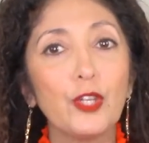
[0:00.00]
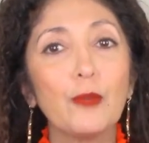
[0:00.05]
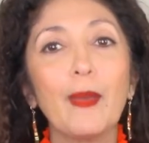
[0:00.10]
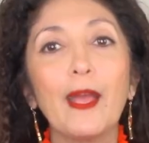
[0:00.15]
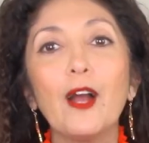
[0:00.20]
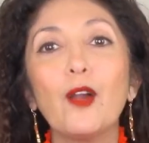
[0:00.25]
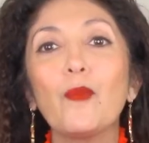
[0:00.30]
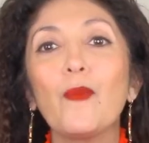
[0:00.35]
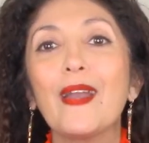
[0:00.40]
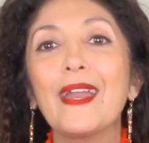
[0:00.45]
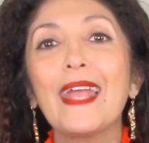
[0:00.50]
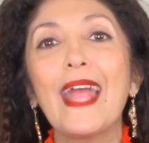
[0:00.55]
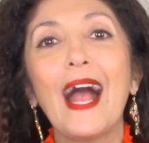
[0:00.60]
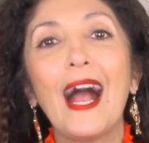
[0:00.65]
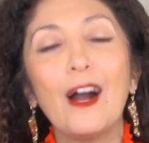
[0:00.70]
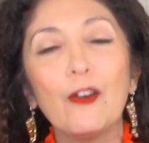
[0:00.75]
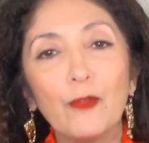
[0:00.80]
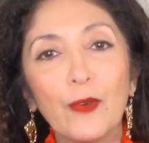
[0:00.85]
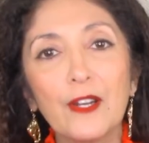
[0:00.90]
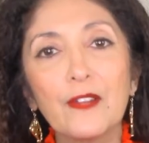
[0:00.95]
You may already
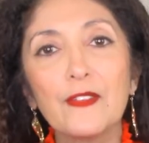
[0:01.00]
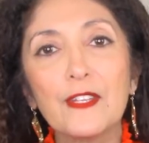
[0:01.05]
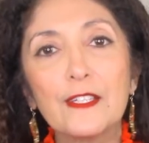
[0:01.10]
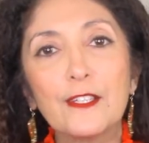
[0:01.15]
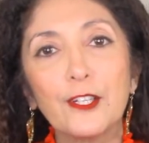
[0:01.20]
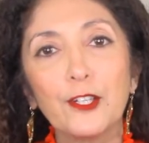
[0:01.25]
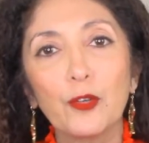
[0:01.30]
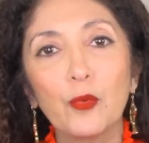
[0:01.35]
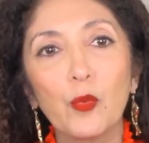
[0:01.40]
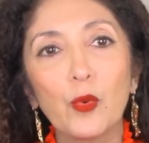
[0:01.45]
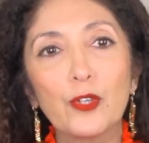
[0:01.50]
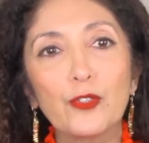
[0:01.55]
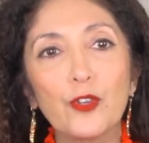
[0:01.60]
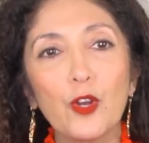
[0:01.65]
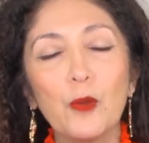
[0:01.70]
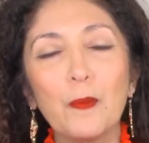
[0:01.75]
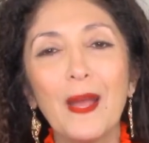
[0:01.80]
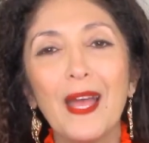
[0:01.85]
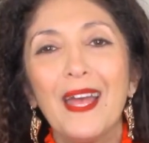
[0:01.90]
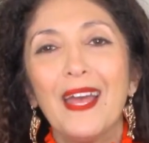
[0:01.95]
have one of these in your
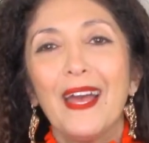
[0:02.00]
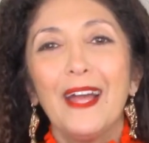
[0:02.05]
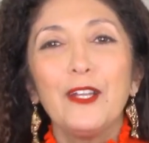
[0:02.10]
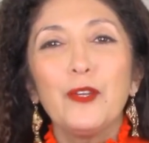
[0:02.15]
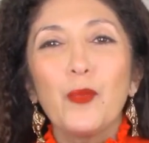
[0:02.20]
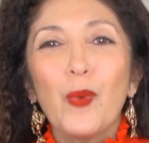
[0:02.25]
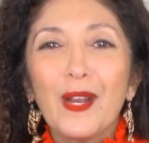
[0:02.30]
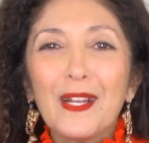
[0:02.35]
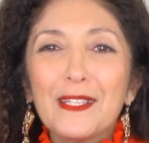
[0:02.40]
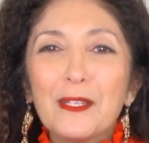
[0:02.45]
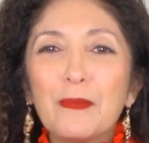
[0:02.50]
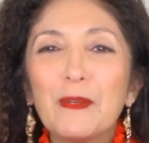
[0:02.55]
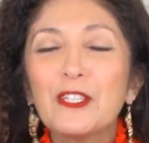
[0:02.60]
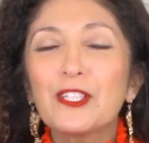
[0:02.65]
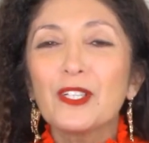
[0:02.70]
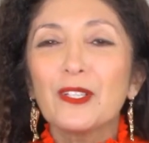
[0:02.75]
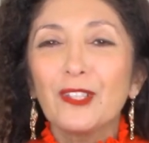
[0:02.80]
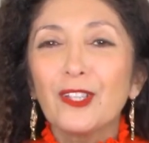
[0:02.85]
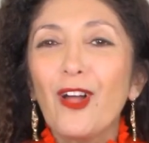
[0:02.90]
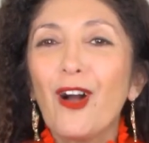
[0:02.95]
wardrobe, and you want it to
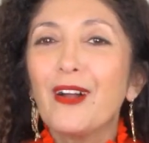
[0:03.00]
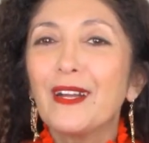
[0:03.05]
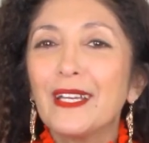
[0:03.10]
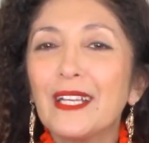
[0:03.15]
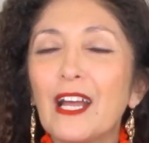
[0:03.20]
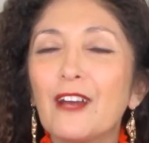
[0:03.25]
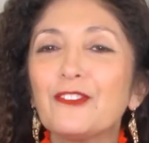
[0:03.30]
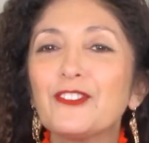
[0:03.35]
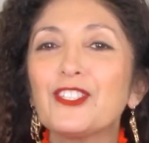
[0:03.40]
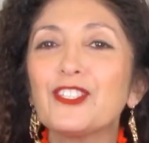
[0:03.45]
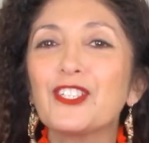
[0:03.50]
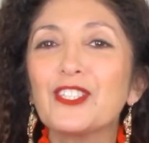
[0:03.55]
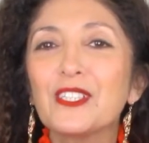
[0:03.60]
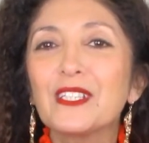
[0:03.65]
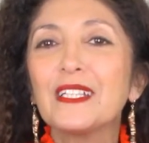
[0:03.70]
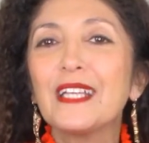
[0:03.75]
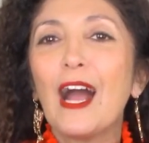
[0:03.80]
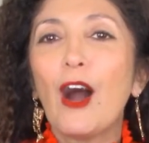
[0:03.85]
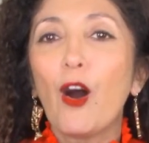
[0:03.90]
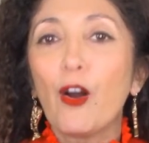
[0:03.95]
be long enough to just
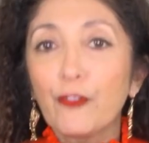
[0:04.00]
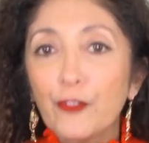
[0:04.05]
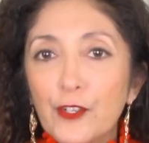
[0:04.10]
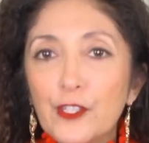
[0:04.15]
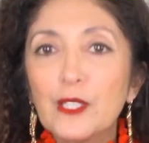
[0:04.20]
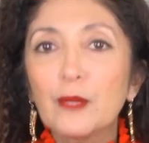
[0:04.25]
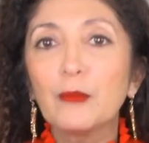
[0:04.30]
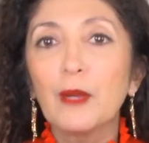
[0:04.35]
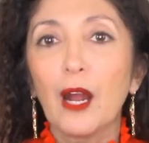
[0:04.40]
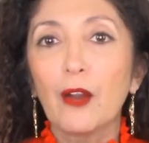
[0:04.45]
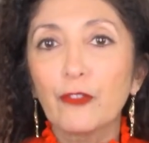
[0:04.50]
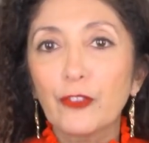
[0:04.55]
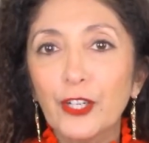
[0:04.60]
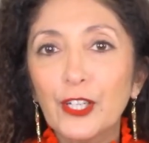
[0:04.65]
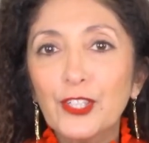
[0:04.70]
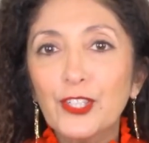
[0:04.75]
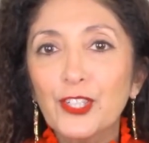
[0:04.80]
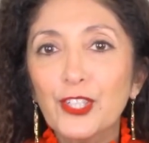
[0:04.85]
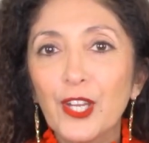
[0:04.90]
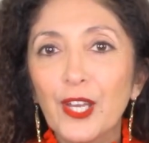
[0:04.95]
offer some
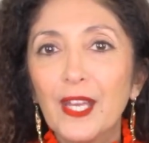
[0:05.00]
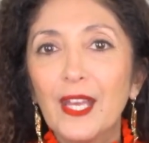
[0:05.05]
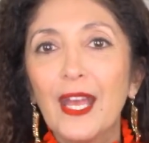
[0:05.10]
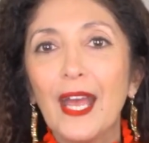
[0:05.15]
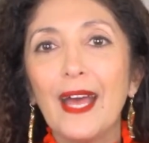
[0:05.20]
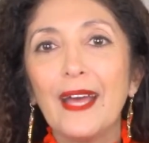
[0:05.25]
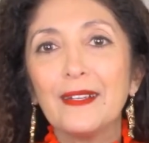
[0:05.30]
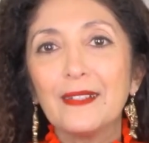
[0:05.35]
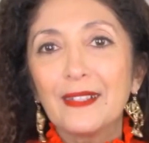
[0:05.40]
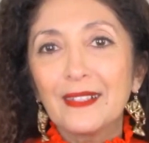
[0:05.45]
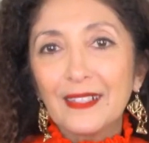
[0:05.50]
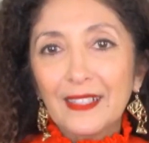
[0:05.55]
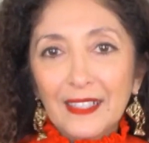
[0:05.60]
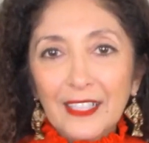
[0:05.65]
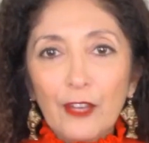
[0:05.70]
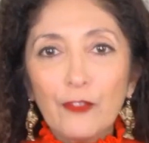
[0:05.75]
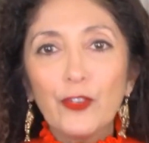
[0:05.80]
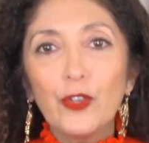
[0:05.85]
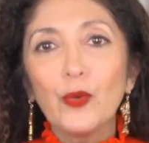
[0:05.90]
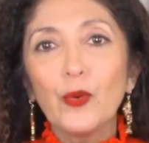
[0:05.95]
coverage and
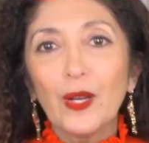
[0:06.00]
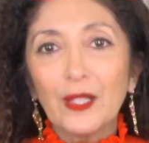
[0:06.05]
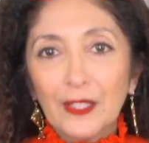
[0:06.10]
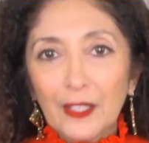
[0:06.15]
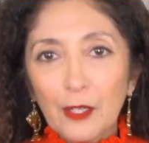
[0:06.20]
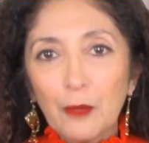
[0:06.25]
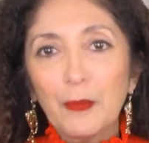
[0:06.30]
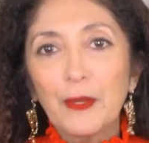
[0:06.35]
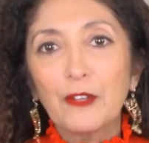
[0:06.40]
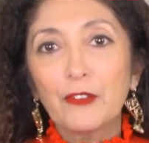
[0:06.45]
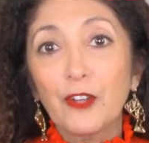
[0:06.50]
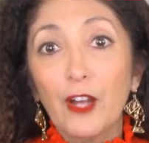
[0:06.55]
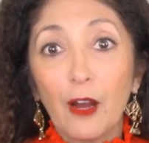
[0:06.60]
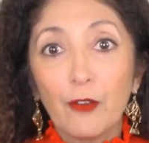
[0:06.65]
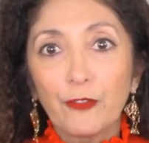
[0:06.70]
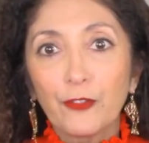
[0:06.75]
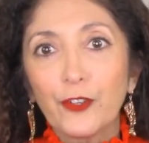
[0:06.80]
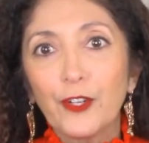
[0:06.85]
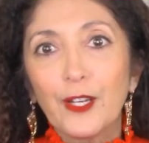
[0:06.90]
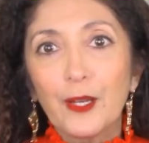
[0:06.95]
give you a little bit of
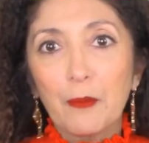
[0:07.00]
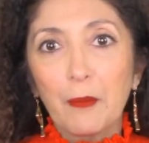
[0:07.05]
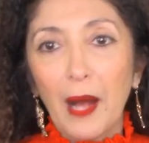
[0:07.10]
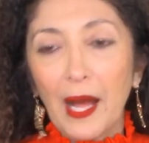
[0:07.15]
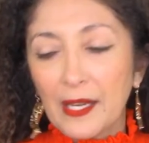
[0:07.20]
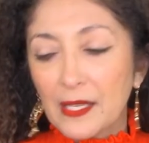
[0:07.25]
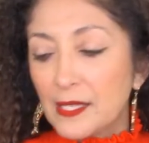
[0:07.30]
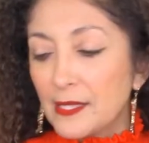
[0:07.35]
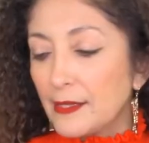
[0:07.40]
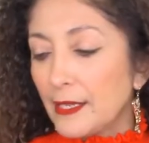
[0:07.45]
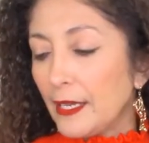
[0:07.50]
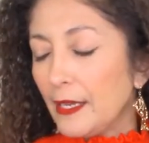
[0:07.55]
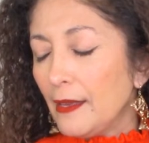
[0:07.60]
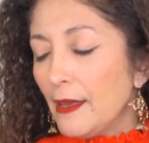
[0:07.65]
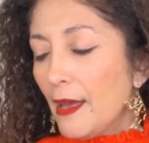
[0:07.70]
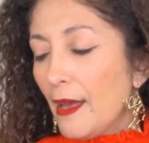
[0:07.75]
comfort and modesty.